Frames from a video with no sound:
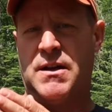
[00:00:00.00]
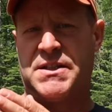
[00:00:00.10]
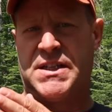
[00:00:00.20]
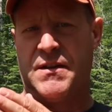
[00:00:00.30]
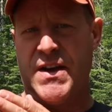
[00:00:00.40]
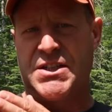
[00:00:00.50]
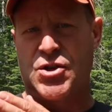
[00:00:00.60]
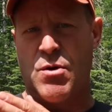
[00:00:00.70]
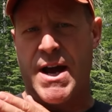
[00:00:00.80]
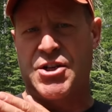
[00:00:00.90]
to this
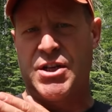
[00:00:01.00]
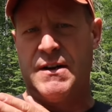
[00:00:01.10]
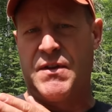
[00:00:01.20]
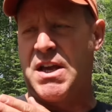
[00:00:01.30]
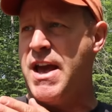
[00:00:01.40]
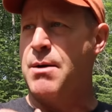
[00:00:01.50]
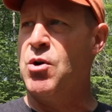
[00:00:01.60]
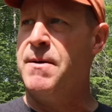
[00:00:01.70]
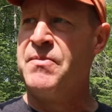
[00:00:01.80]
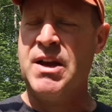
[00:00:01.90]
direction of the
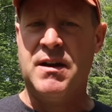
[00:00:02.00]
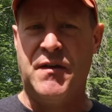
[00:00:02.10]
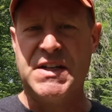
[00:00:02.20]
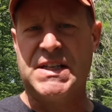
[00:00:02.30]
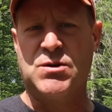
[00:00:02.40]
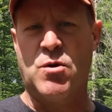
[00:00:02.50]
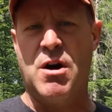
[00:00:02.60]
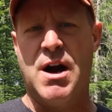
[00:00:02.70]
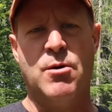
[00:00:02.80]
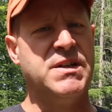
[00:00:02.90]
camera, this is where
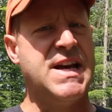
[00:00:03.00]
I always